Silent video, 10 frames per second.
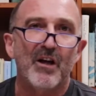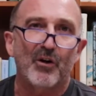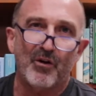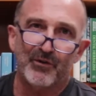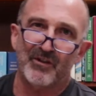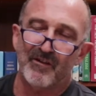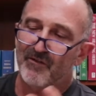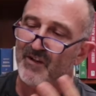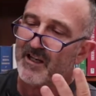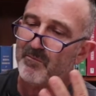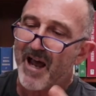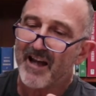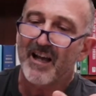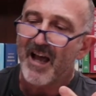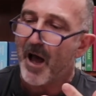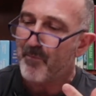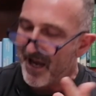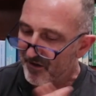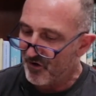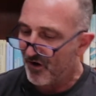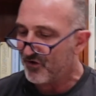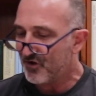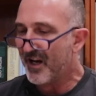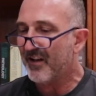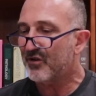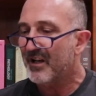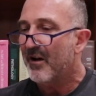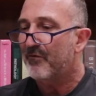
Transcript: constant feedback about not just